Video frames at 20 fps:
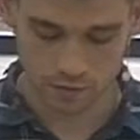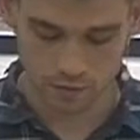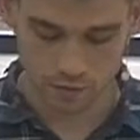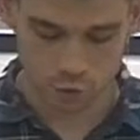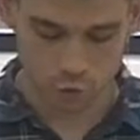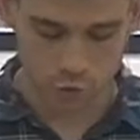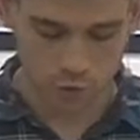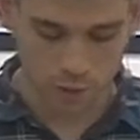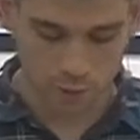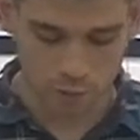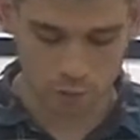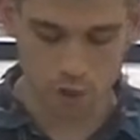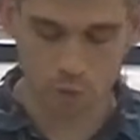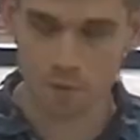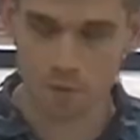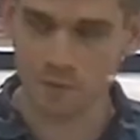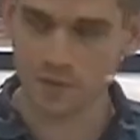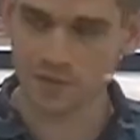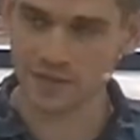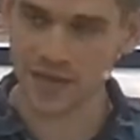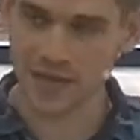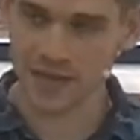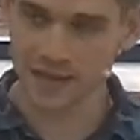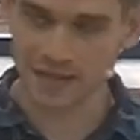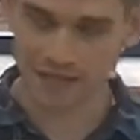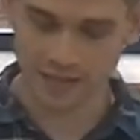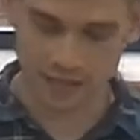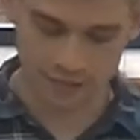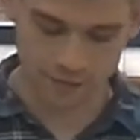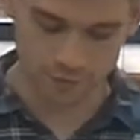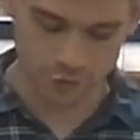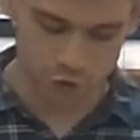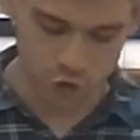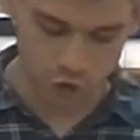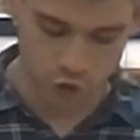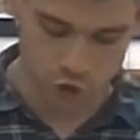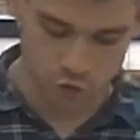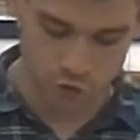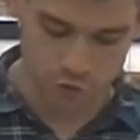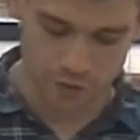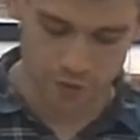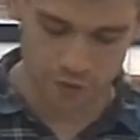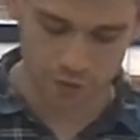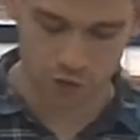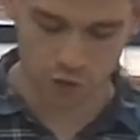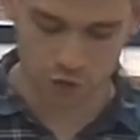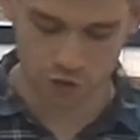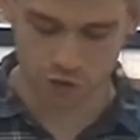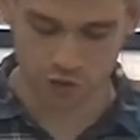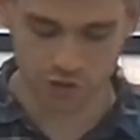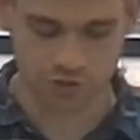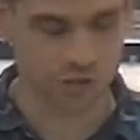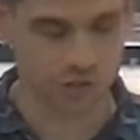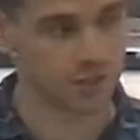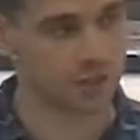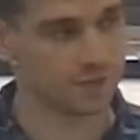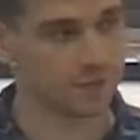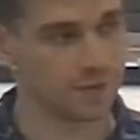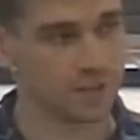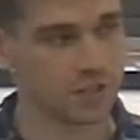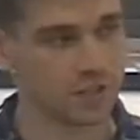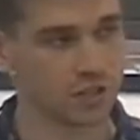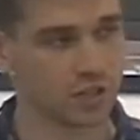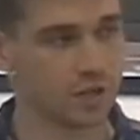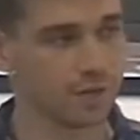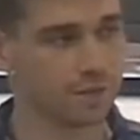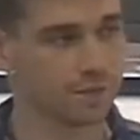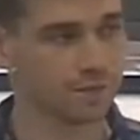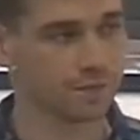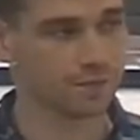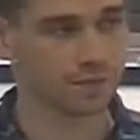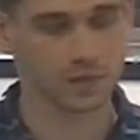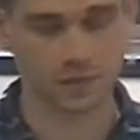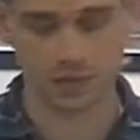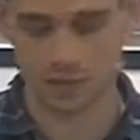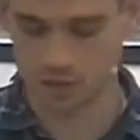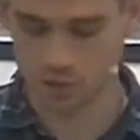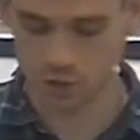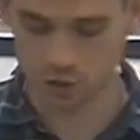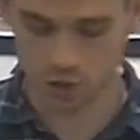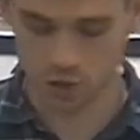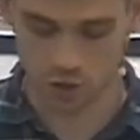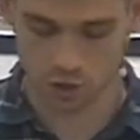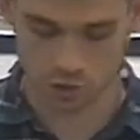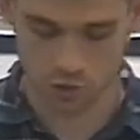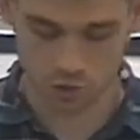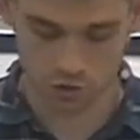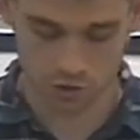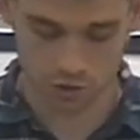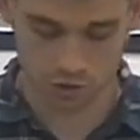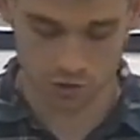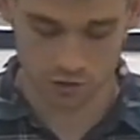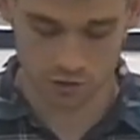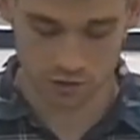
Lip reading: The real problem is any kind of judgment that causes division in the church.